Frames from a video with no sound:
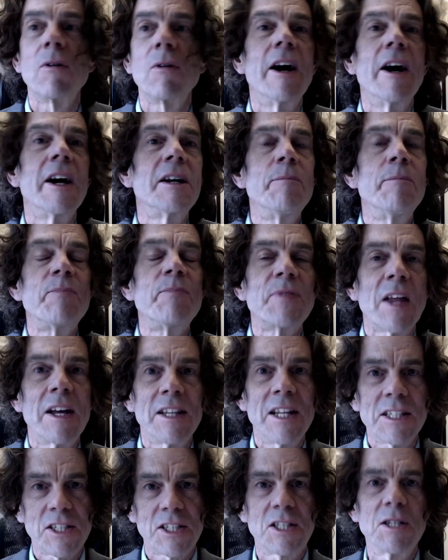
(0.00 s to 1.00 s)
right?
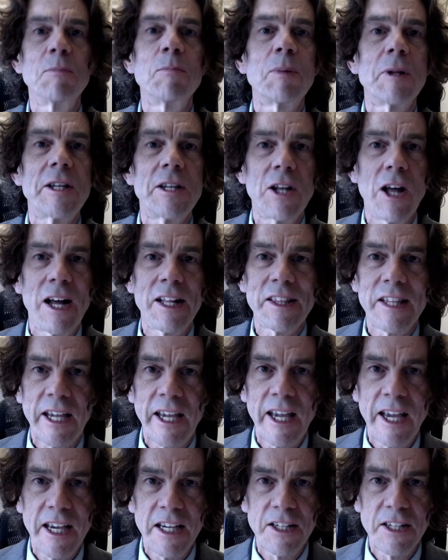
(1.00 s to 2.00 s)
And that's simply
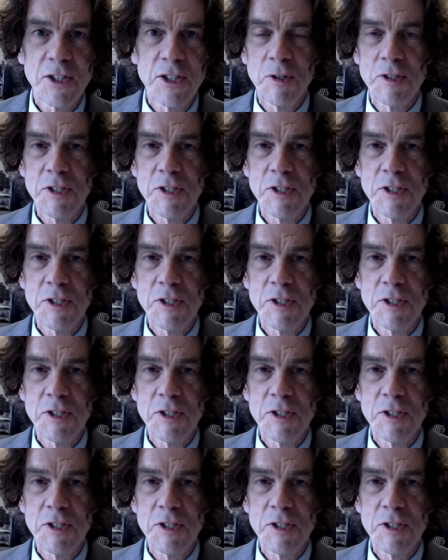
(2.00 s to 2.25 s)
not the case.